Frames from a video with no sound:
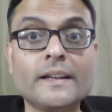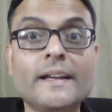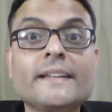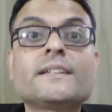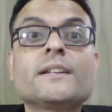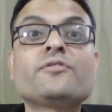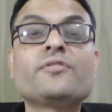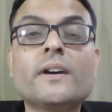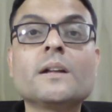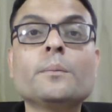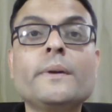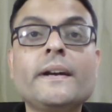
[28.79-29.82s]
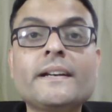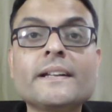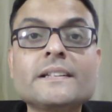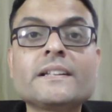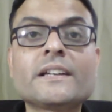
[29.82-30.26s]
It's a
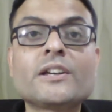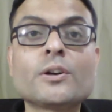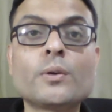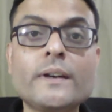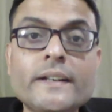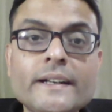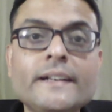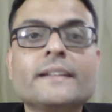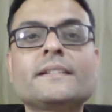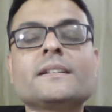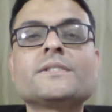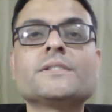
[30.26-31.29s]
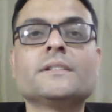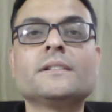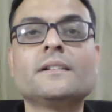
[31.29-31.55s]
fundamental security decision.